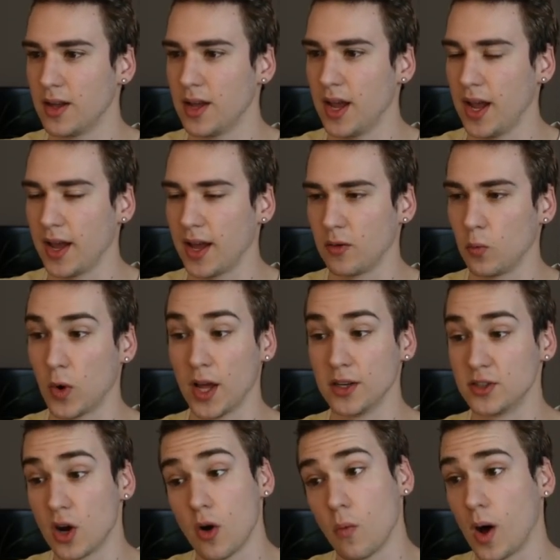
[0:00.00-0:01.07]
And what I
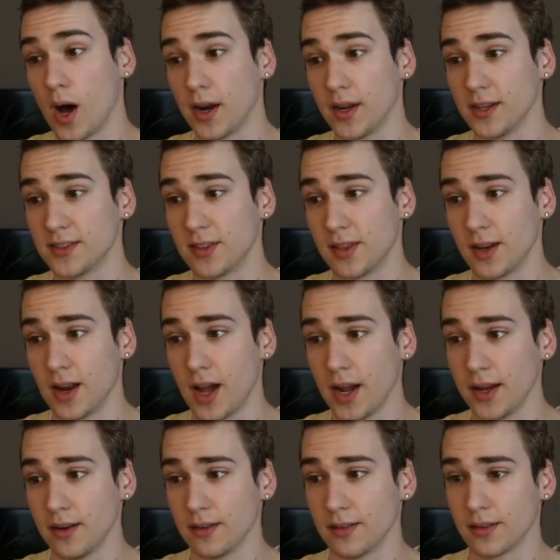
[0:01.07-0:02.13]
don't want is the
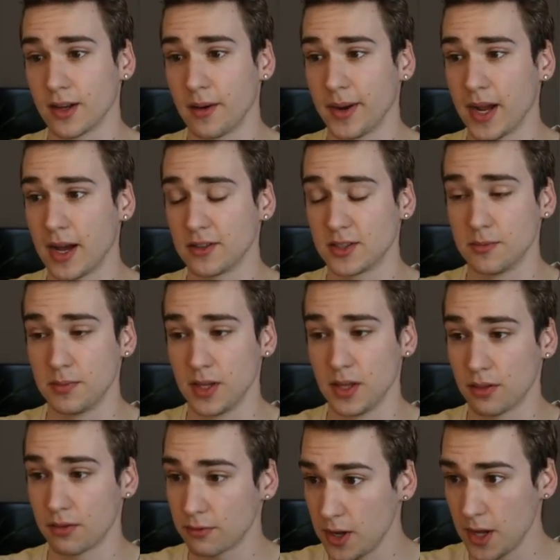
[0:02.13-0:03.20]
knight coming out to
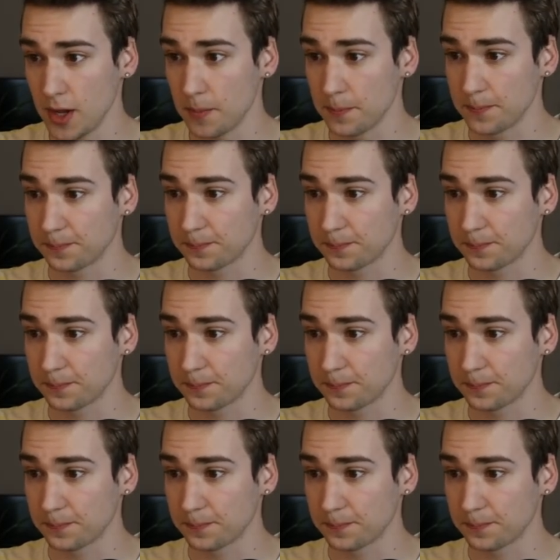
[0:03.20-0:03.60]
b3.